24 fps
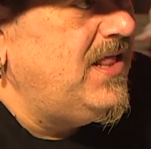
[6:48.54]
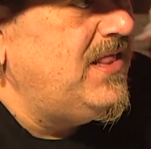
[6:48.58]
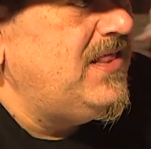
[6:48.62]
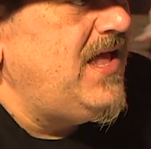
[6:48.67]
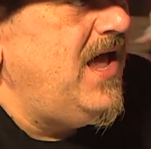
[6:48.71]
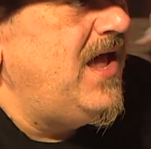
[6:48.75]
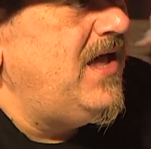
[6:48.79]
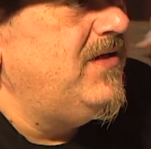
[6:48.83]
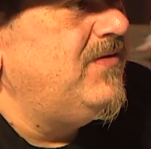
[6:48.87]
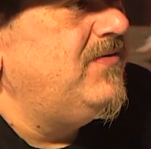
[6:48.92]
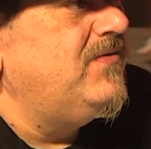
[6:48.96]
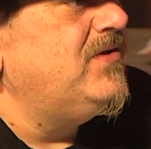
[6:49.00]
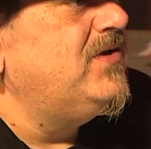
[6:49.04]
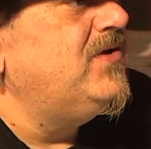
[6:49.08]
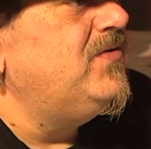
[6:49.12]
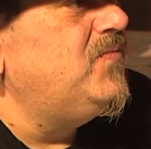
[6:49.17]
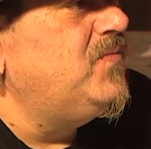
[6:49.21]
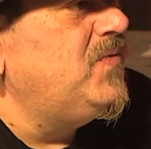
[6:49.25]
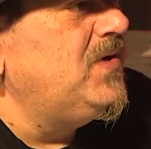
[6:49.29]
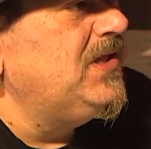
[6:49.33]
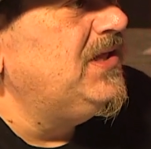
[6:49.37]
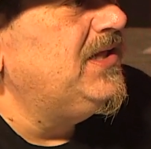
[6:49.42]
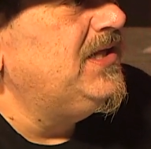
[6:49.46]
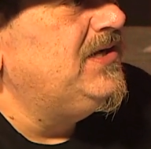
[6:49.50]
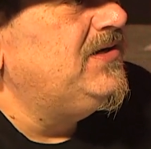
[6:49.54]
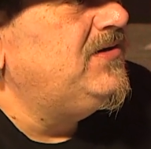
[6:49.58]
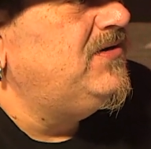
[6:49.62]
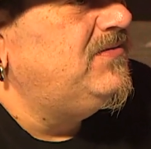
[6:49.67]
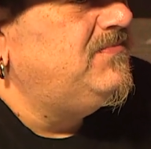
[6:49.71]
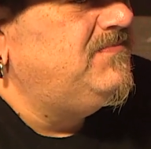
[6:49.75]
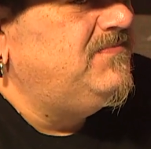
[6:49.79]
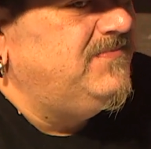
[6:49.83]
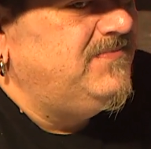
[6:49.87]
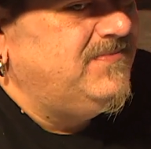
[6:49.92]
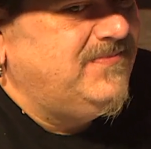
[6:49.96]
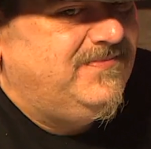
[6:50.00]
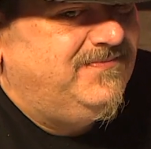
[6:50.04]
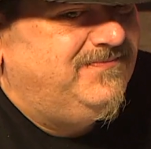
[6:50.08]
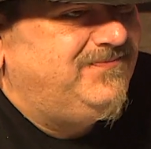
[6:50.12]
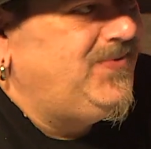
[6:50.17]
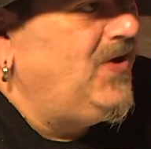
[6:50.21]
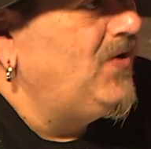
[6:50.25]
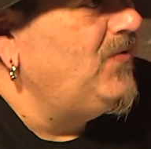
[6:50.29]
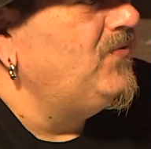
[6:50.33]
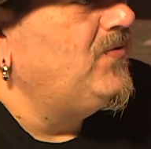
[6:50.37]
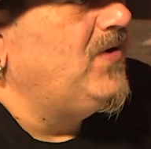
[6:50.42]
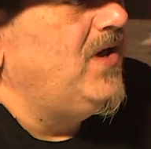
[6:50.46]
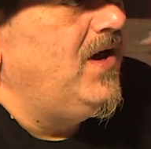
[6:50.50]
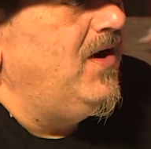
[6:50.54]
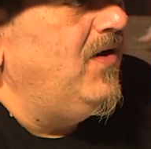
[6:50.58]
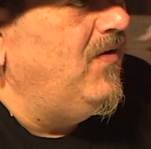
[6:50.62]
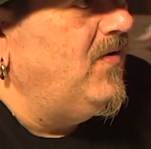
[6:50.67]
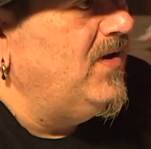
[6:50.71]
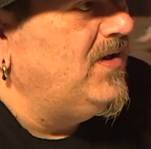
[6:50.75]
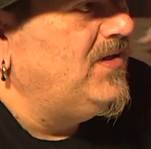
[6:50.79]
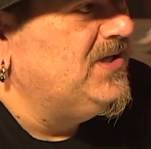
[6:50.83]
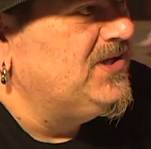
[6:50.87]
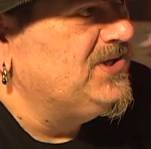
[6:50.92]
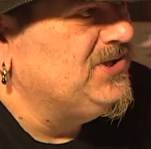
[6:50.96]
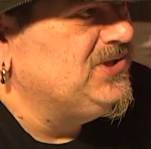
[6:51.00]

that, you really don't know unless you